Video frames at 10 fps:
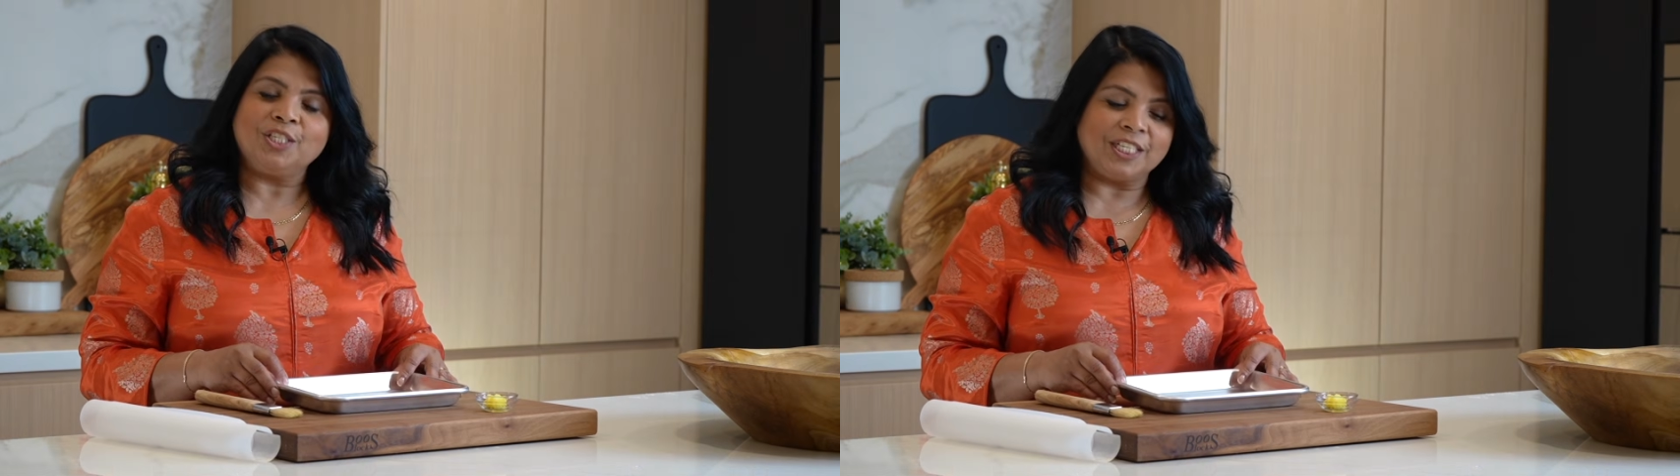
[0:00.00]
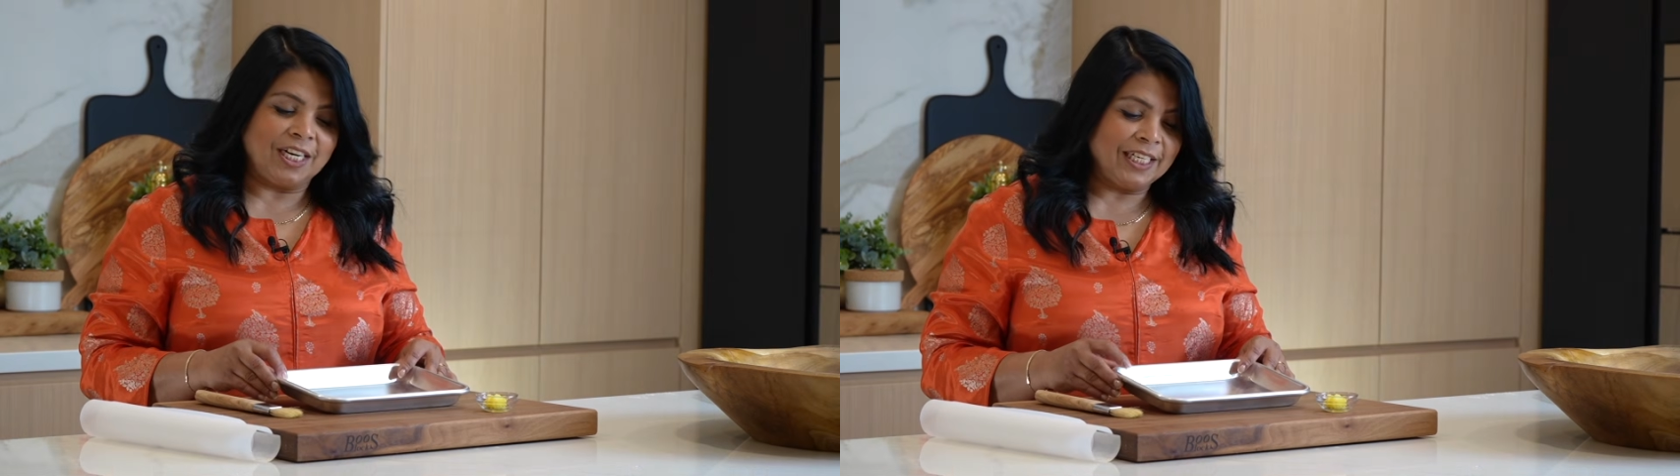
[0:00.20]

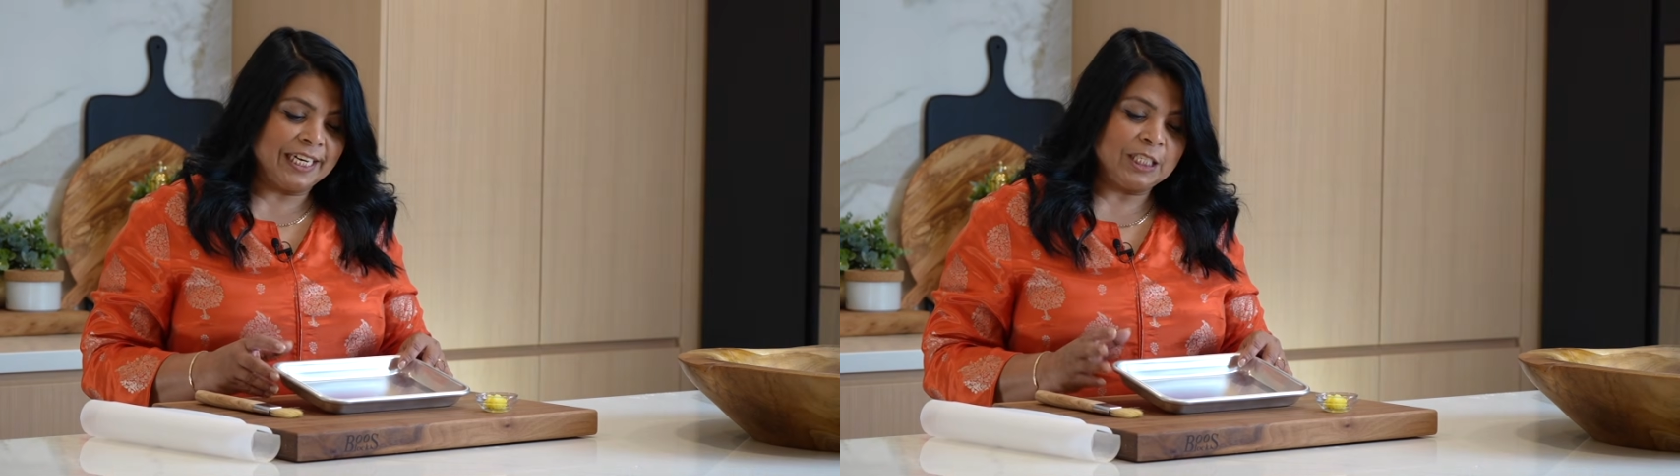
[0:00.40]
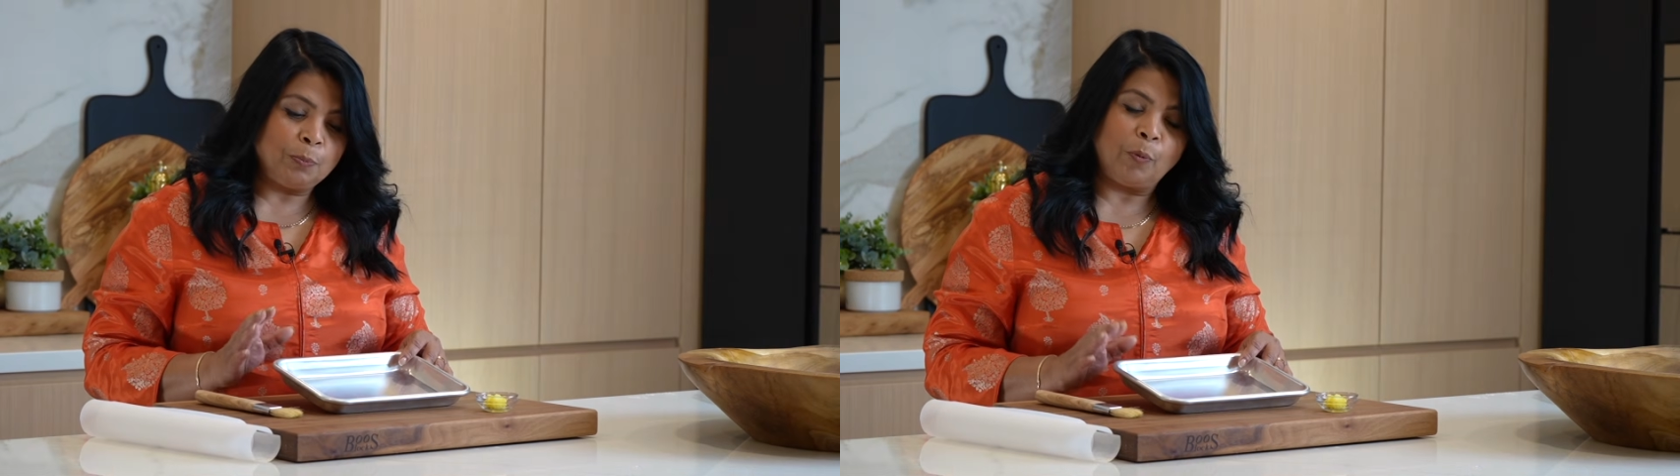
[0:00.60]
start,
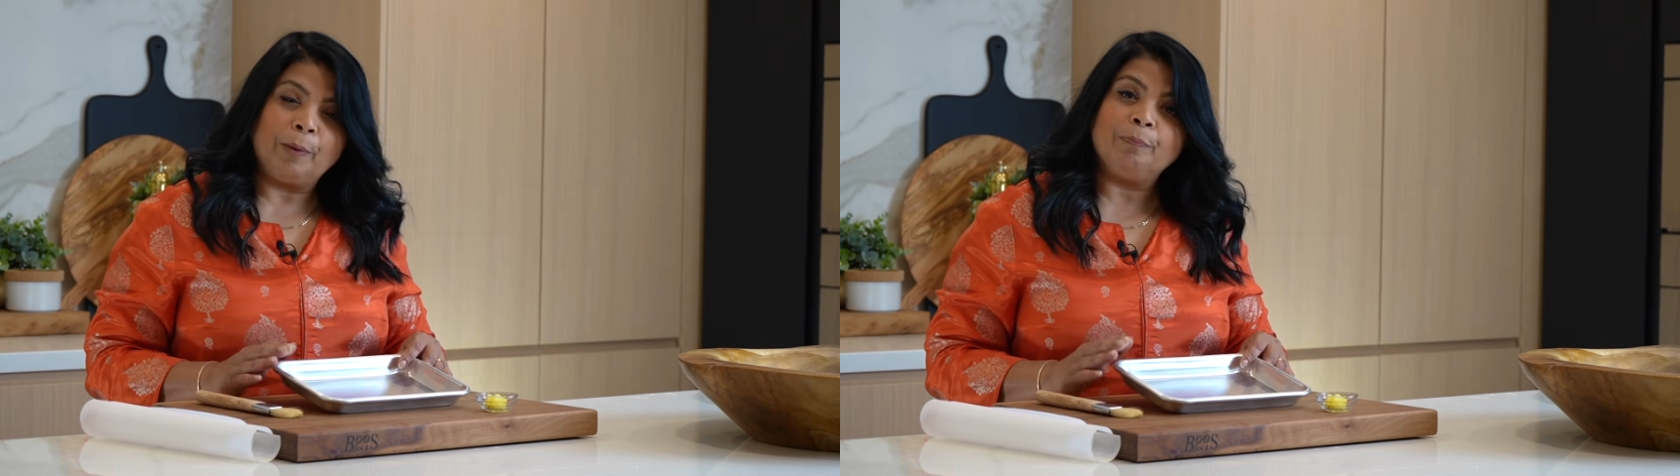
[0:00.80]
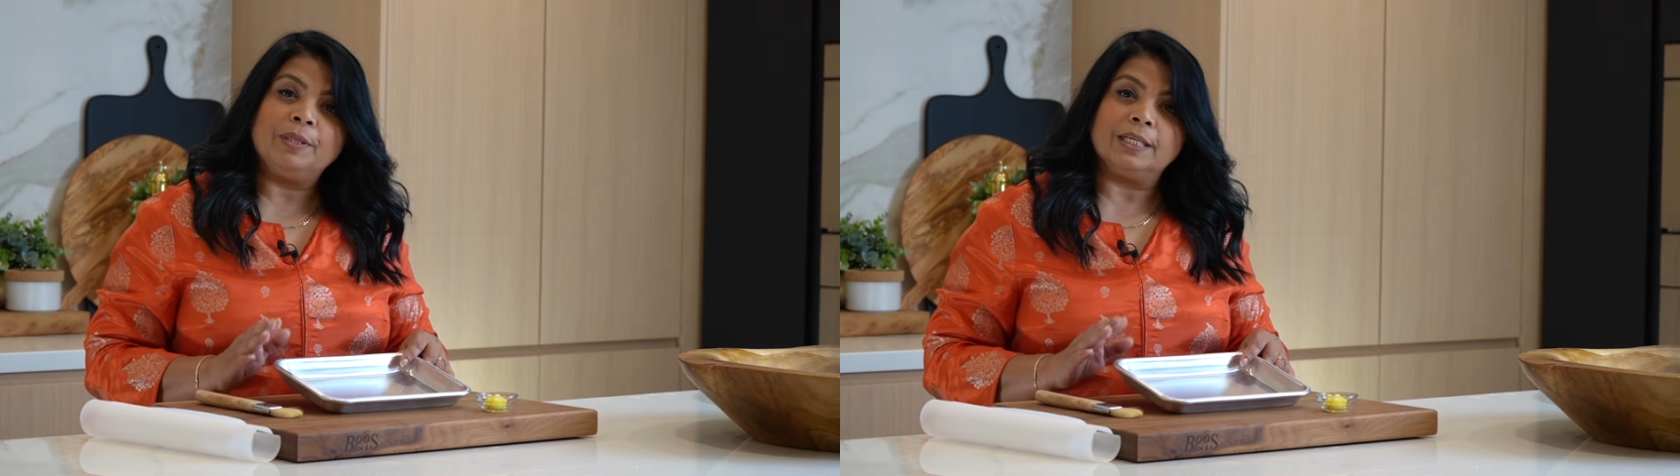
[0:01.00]
let's
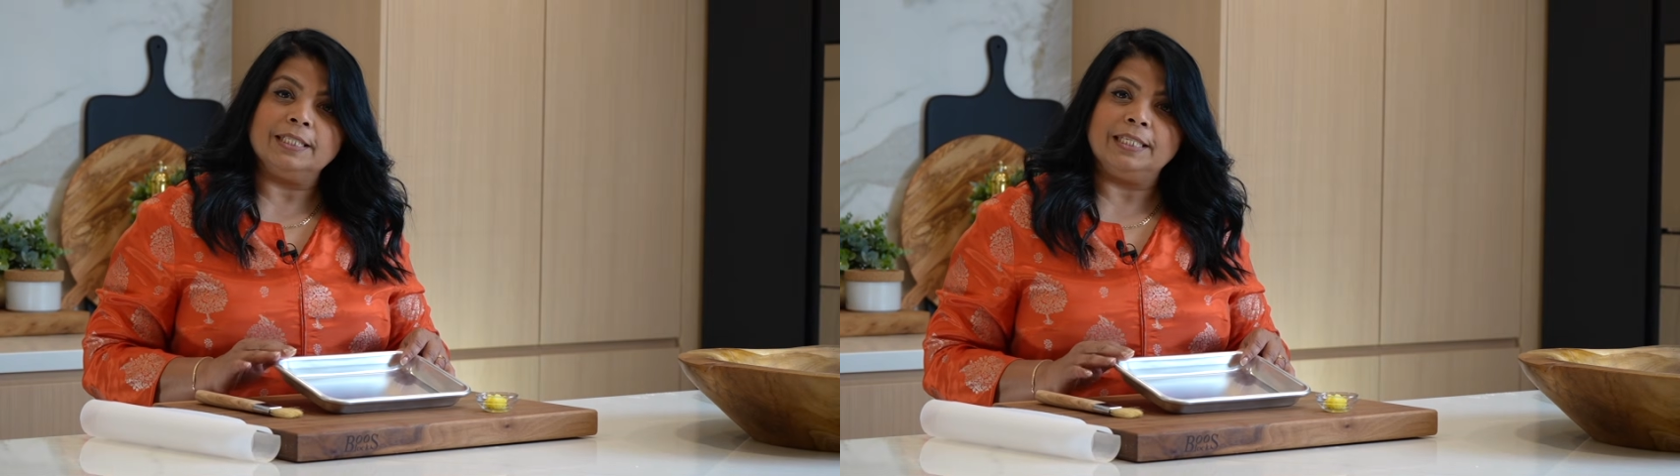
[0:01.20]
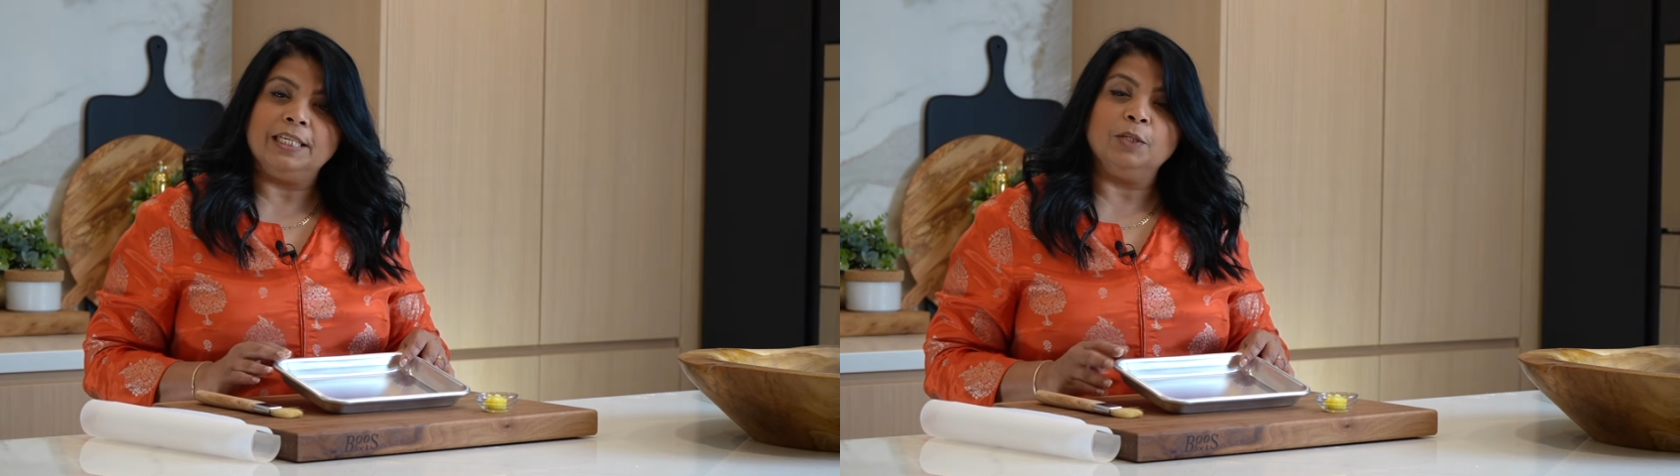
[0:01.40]
prep the
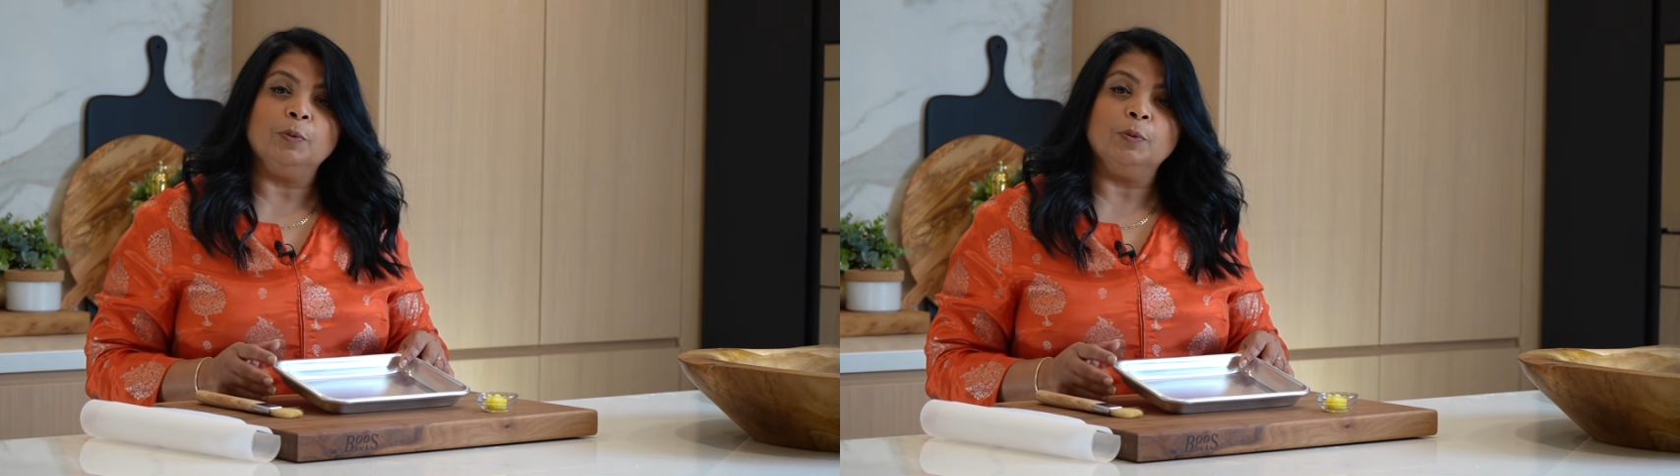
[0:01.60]
container